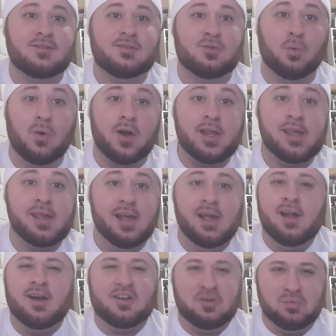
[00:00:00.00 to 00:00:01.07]
20,
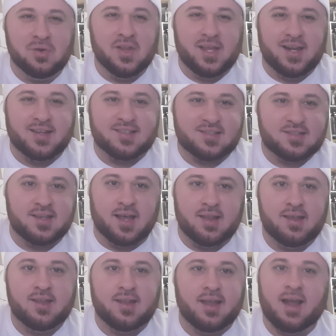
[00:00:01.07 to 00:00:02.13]
are you really gonna sell
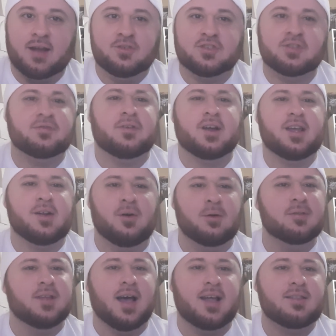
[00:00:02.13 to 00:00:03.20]
it? Like, I'd just fucking
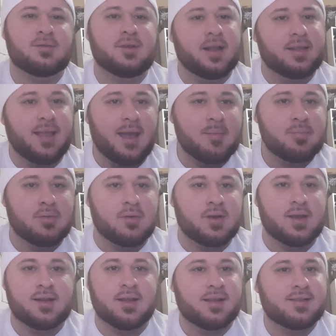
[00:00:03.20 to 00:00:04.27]
hold on to it at that
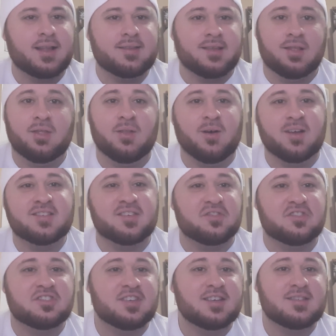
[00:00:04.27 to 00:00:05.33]
point. Like, that's a loss of
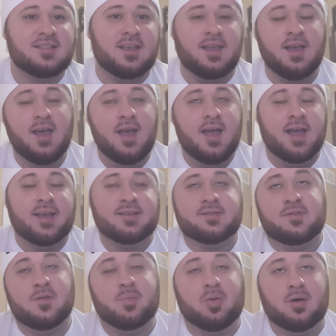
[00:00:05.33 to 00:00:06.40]
60. I guess if
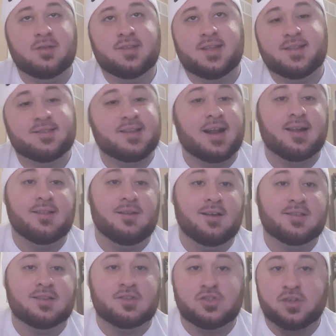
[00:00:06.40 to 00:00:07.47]
you pulled it, it's not a
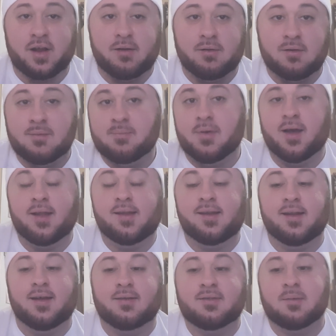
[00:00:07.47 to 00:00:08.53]
loss in general, but
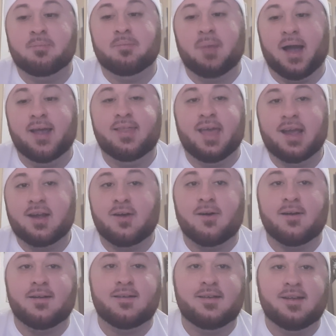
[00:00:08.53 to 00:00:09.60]
to buy that
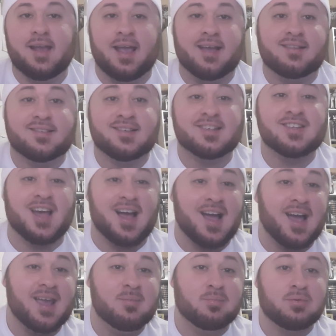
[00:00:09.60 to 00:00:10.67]
card at such a
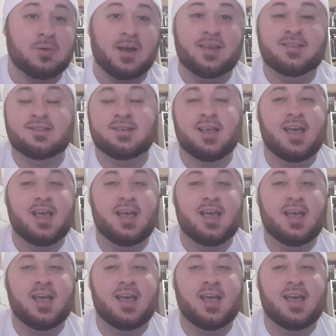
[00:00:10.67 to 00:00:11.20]
high price,